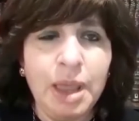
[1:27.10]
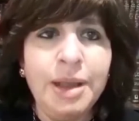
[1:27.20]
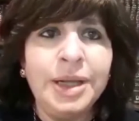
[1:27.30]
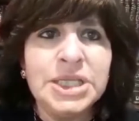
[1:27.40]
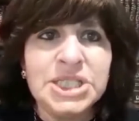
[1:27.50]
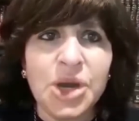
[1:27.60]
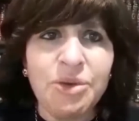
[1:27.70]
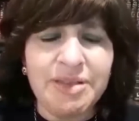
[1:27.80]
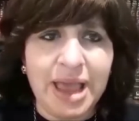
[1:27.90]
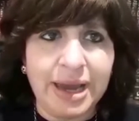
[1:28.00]

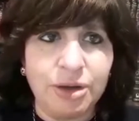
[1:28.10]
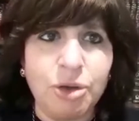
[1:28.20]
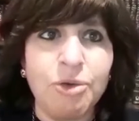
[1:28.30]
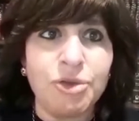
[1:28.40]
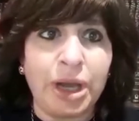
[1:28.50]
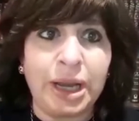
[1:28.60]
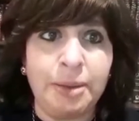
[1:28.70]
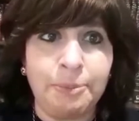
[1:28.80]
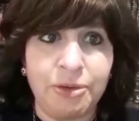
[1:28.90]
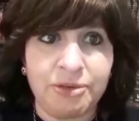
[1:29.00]
Tsaras ayin goes on in
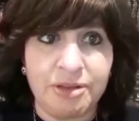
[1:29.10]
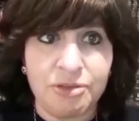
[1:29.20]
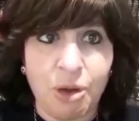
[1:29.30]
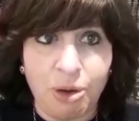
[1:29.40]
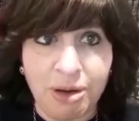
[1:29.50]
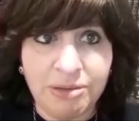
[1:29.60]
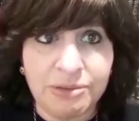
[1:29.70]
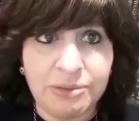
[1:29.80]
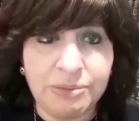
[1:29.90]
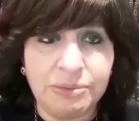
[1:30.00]
person's
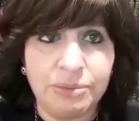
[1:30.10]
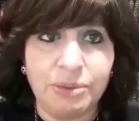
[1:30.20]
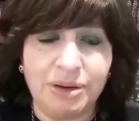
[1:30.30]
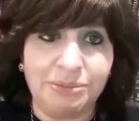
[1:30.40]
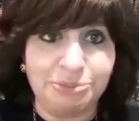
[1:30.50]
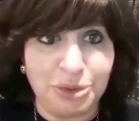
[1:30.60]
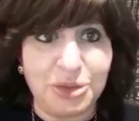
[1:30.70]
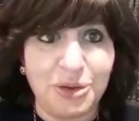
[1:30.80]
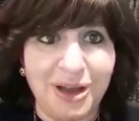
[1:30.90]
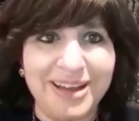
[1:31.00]
heart, or with
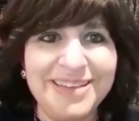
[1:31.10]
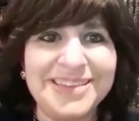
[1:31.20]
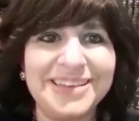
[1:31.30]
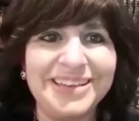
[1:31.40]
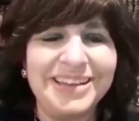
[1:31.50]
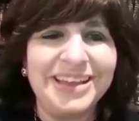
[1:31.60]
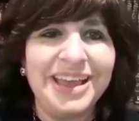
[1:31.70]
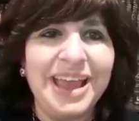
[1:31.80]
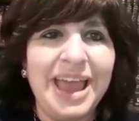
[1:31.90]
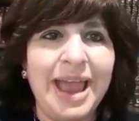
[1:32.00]
their eyes,
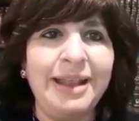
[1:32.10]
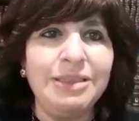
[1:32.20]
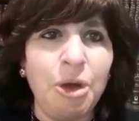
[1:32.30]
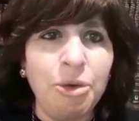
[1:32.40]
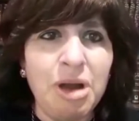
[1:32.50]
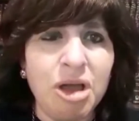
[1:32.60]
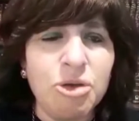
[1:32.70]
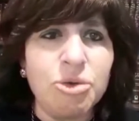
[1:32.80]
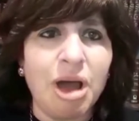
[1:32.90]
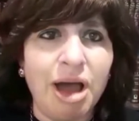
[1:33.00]
and lo
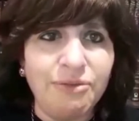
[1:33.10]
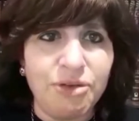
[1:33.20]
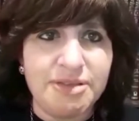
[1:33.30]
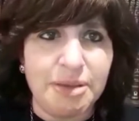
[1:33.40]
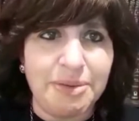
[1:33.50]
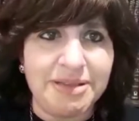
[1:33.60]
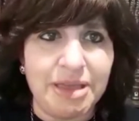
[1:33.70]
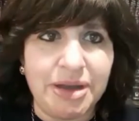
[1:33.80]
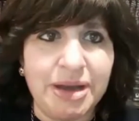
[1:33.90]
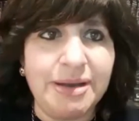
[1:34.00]
nagu kavod ze bazeh,
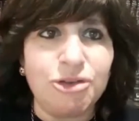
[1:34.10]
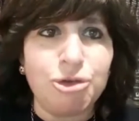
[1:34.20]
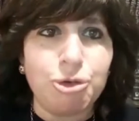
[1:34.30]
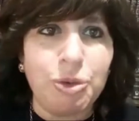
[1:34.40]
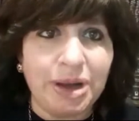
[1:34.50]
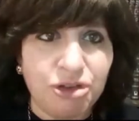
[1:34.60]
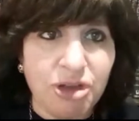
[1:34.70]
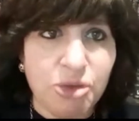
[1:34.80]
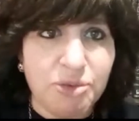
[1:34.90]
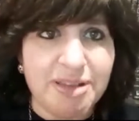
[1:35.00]
they didn't treat each
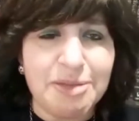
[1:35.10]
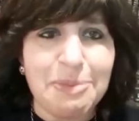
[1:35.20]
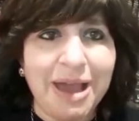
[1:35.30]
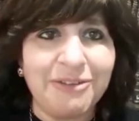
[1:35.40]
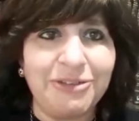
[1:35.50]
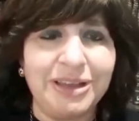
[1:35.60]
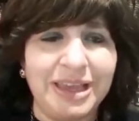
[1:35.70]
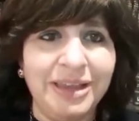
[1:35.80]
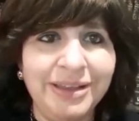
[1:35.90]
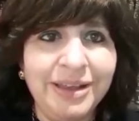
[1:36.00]
other
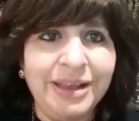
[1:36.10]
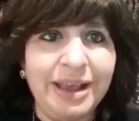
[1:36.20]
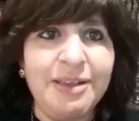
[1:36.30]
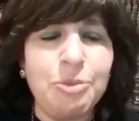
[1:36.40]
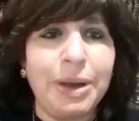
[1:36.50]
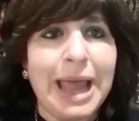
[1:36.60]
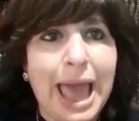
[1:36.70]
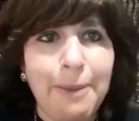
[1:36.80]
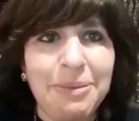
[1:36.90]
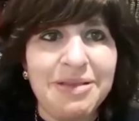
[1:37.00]
respectfully, is what
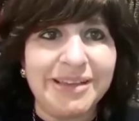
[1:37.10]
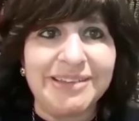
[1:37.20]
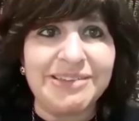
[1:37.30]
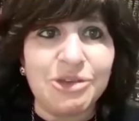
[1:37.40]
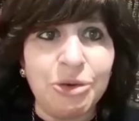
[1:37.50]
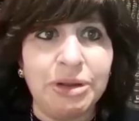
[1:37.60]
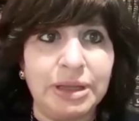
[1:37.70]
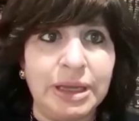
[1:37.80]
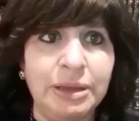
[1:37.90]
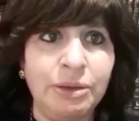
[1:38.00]
happens
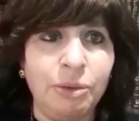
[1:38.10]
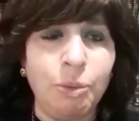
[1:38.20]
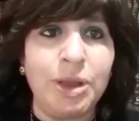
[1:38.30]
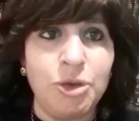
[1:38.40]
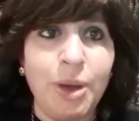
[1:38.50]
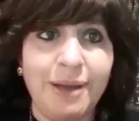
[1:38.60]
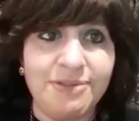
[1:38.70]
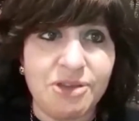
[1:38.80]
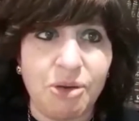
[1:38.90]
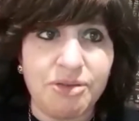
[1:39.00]
externally when you have
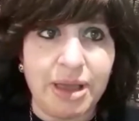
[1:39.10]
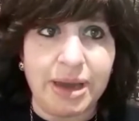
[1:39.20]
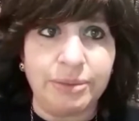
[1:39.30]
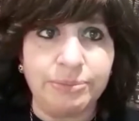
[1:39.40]
tsaras ayin.